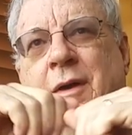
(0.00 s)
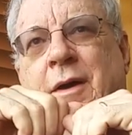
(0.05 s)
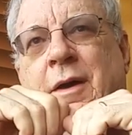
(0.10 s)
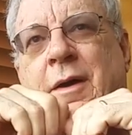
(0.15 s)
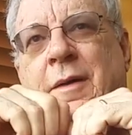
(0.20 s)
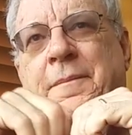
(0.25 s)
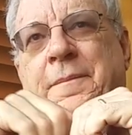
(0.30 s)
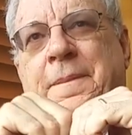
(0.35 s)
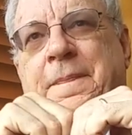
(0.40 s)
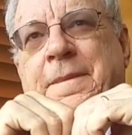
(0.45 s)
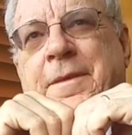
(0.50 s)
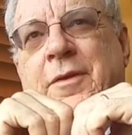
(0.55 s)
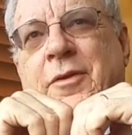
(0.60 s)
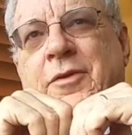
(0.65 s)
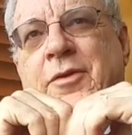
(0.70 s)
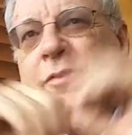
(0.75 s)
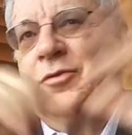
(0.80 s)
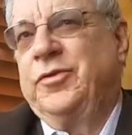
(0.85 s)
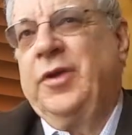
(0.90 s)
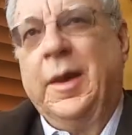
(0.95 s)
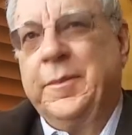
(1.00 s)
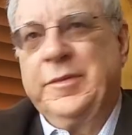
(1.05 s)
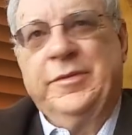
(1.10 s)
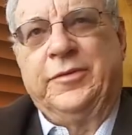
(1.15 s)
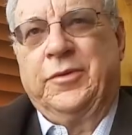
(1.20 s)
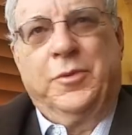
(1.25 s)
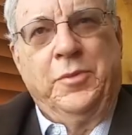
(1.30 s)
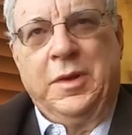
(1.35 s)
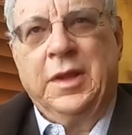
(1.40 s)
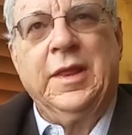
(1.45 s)
Um, your job
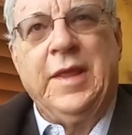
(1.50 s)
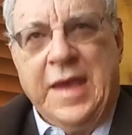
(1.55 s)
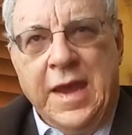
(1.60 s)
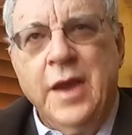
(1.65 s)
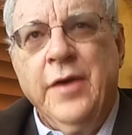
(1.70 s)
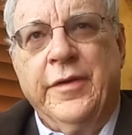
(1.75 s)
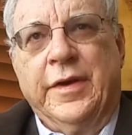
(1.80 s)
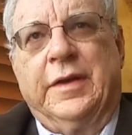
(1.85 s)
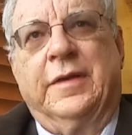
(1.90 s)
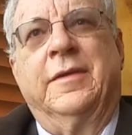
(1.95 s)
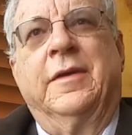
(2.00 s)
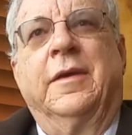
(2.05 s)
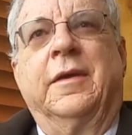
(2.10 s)
is to really hear it.